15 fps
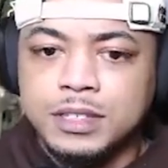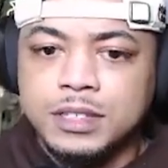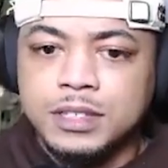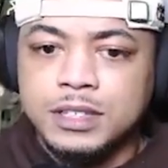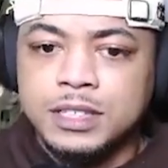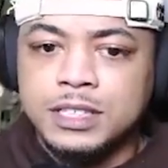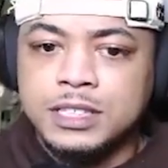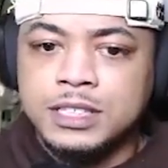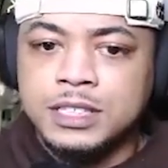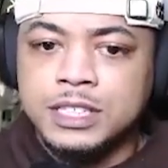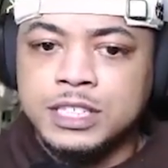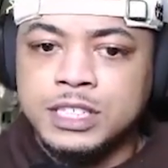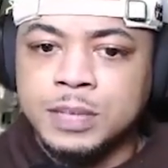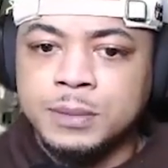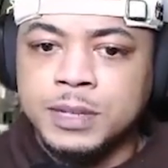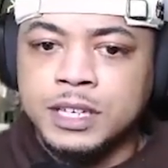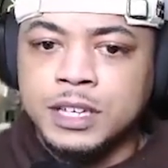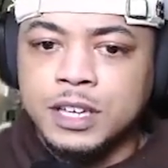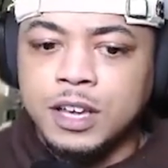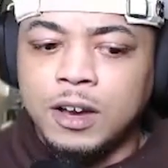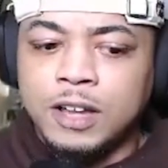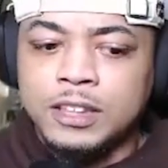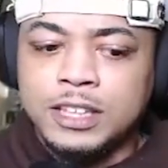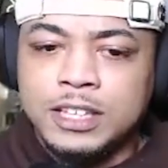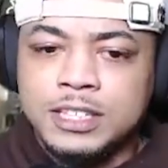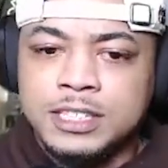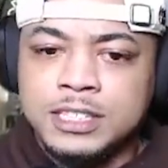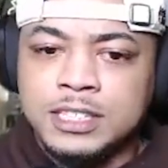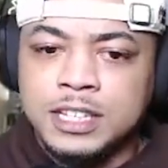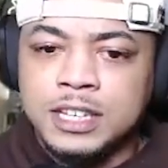Let's see it, Jimmy. Oh, I think this
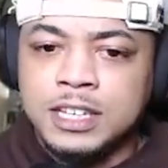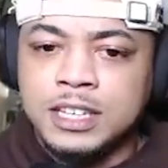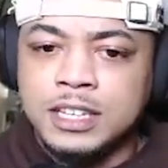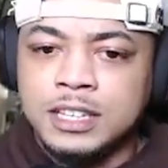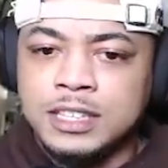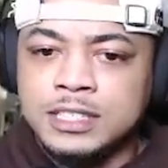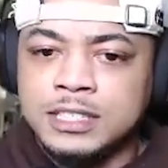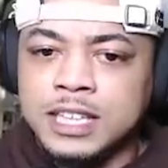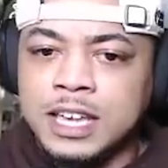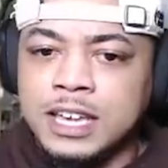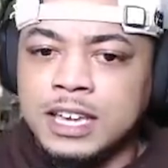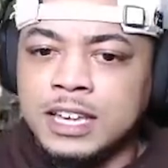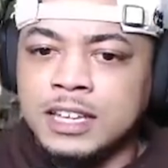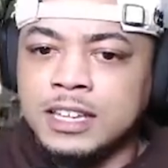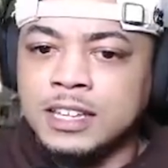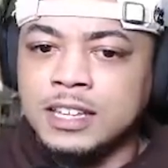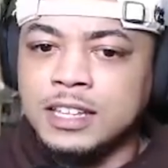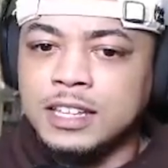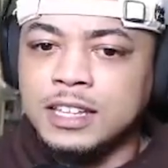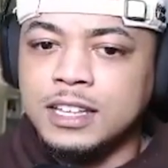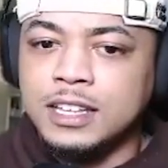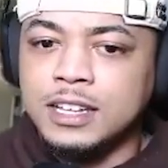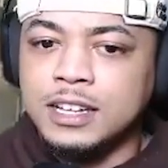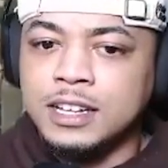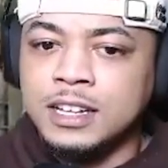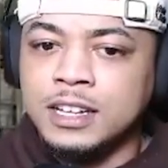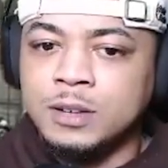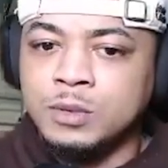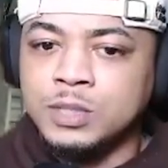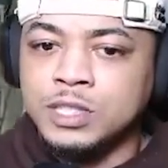is that
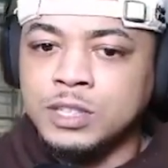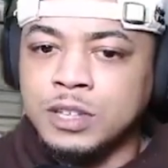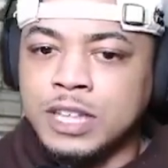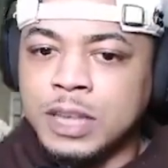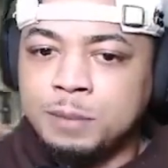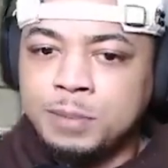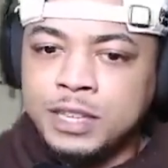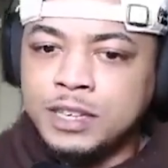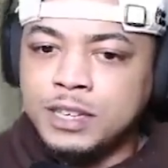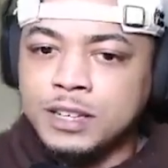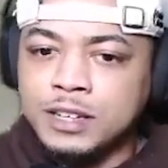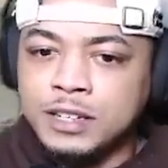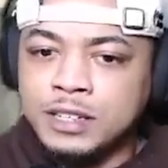what's it called? That peak.